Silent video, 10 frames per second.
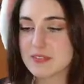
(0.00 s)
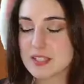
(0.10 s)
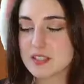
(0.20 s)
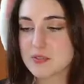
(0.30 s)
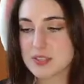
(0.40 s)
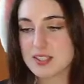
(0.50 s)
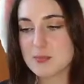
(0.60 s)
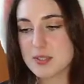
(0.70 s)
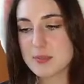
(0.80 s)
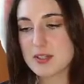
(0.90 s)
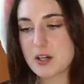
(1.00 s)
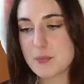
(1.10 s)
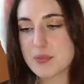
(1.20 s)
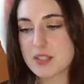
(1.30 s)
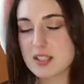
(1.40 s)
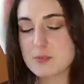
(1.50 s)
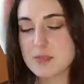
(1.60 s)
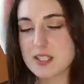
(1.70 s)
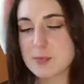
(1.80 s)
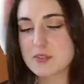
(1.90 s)
thank you for keeping me company and
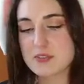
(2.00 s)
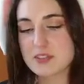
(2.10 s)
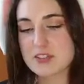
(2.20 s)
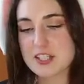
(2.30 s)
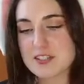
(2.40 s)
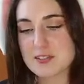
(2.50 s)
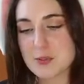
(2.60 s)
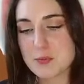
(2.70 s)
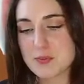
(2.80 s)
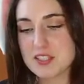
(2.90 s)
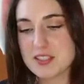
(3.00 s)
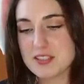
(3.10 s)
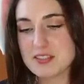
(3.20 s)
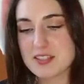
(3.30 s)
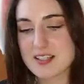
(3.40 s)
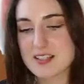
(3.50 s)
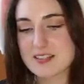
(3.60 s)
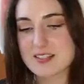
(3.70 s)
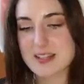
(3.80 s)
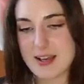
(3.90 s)
making me feel less lonely
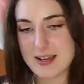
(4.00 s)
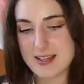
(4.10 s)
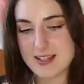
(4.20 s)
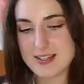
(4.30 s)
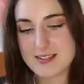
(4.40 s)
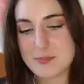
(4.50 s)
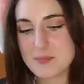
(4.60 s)
and sad